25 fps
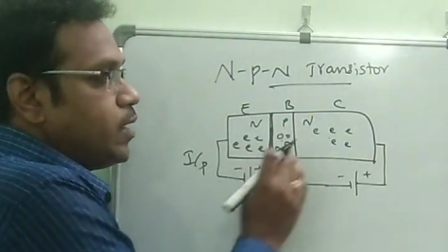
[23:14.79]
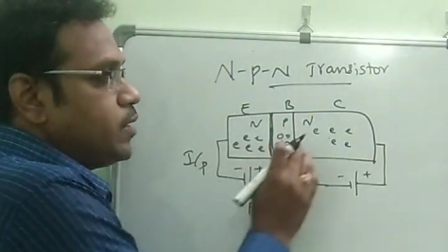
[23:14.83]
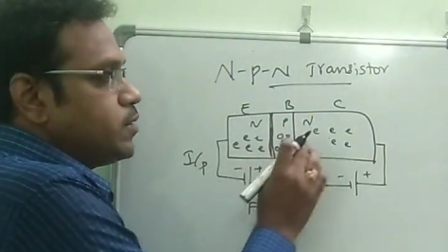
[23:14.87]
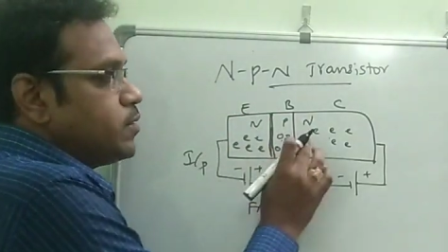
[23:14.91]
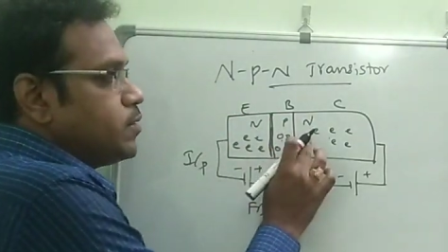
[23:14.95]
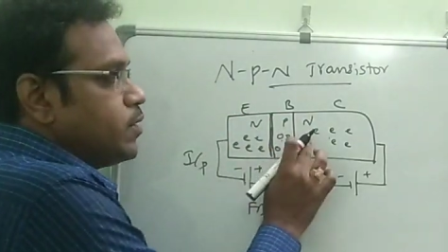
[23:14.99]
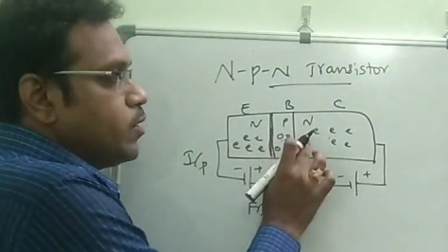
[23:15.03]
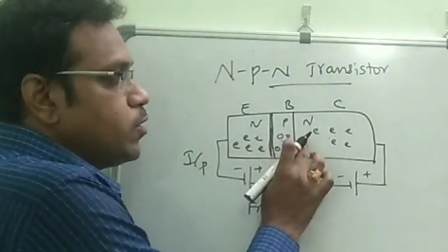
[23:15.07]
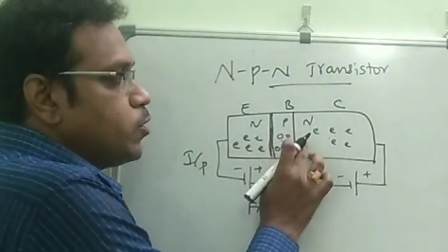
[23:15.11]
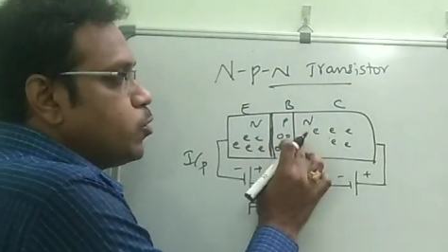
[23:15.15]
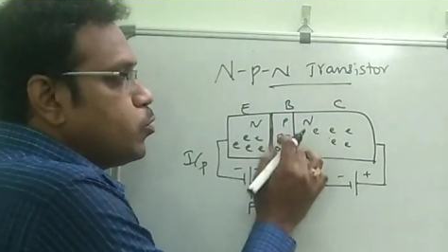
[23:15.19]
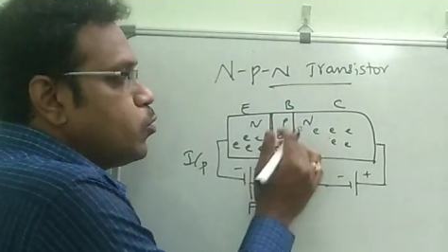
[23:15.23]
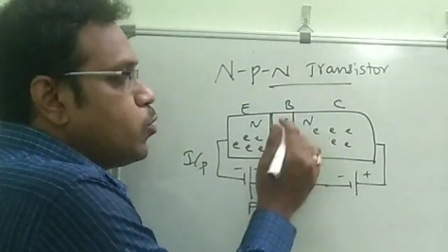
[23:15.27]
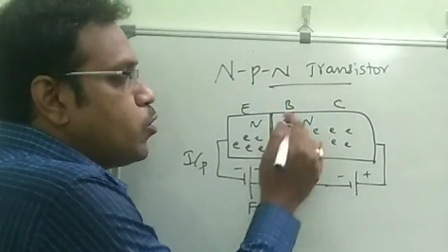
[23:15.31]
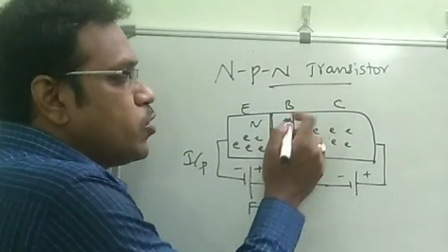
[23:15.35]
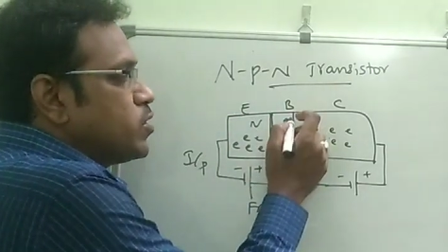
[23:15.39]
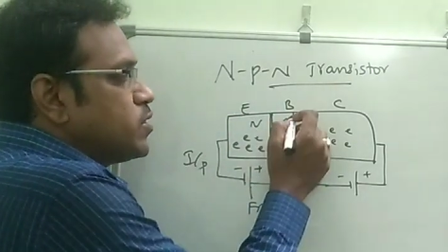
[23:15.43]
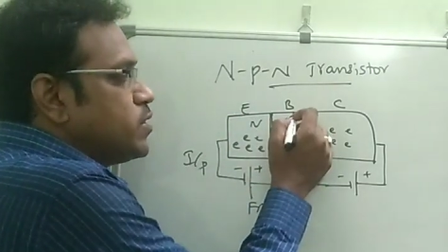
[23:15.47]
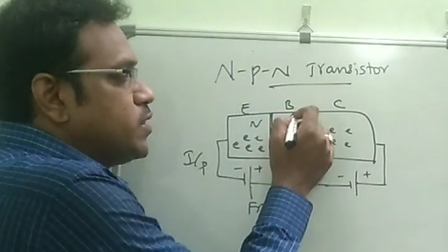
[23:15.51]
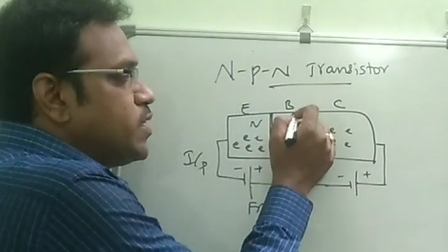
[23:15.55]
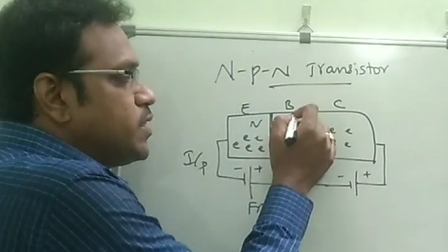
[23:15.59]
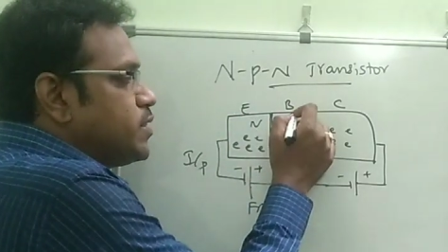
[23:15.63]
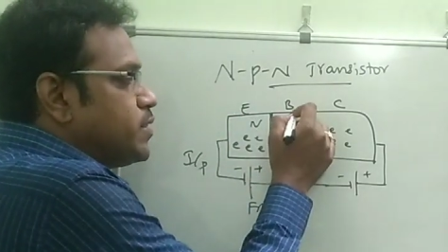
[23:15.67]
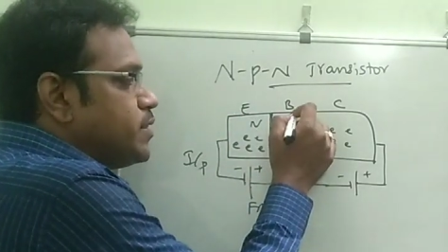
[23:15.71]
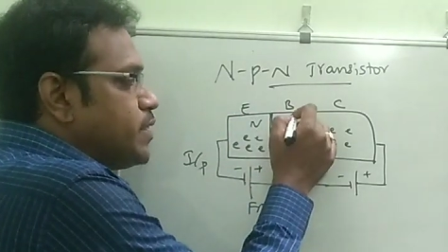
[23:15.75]
That is
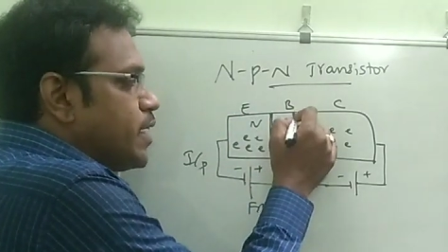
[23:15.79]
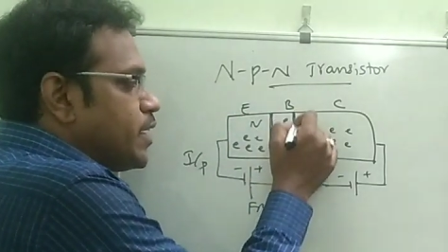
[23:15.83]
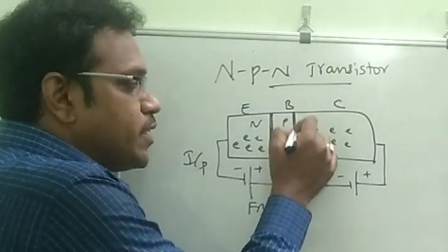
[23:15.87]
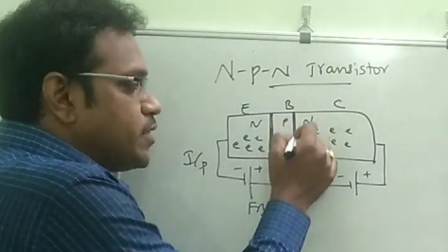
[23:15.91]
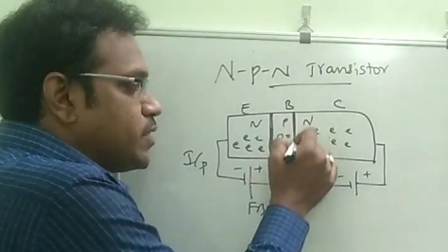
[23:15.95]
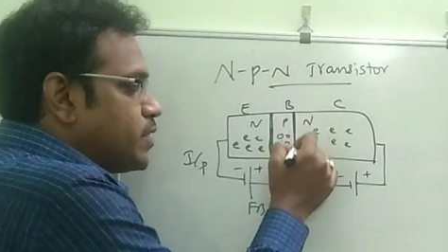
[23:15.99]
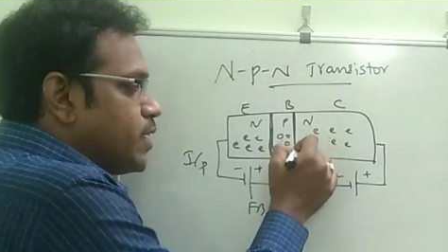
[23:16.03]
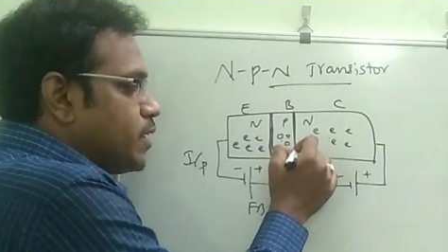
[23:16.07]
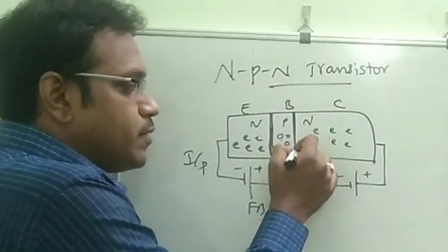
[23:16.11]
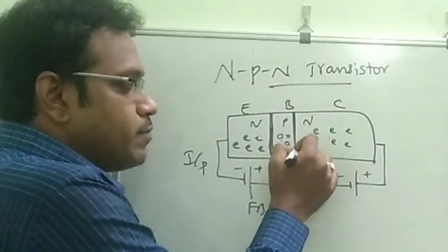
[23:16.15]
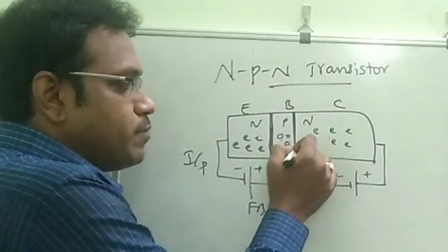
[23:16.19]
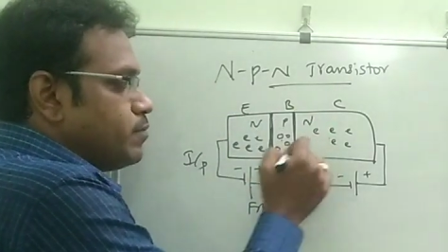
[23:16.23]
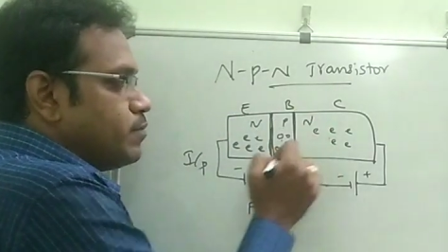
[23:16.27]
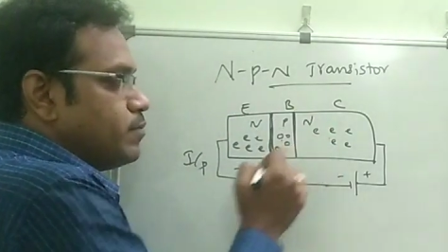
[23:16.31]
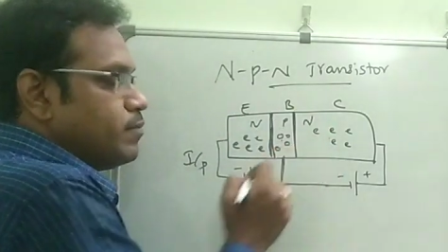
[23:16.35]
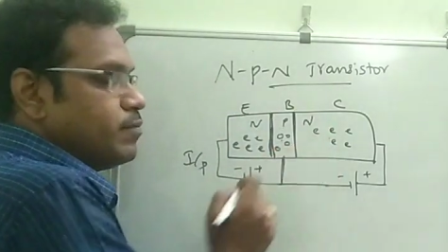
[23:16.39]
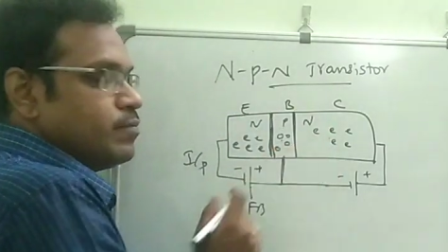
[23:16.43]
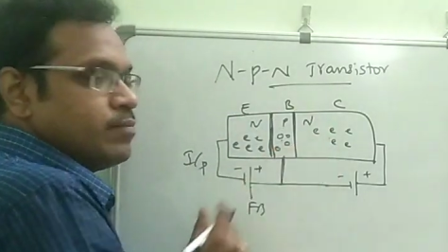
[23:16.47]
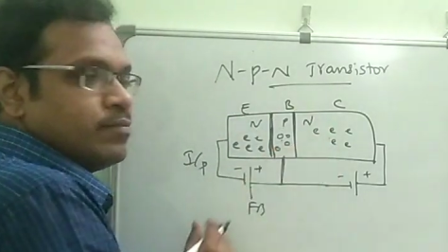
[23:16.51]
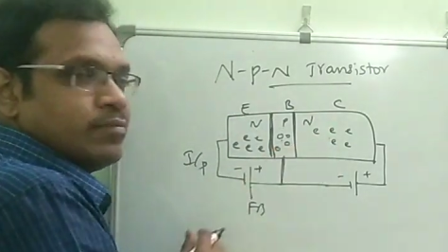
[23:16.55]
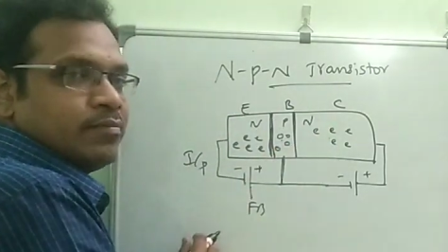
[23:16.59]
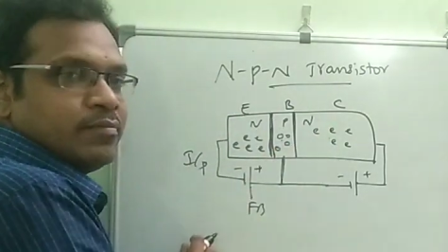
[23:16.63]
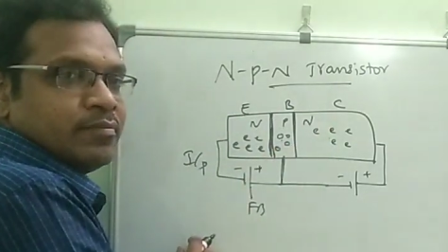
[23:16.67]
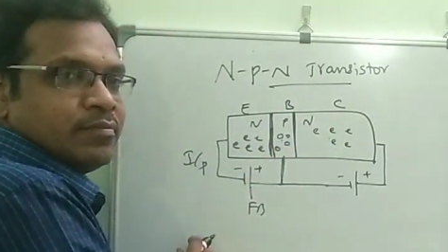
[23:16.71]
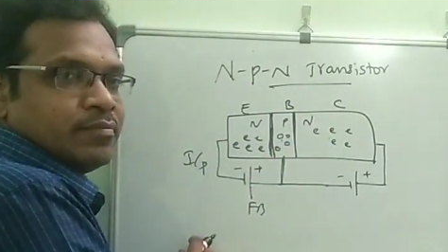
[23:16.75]
towards this junction.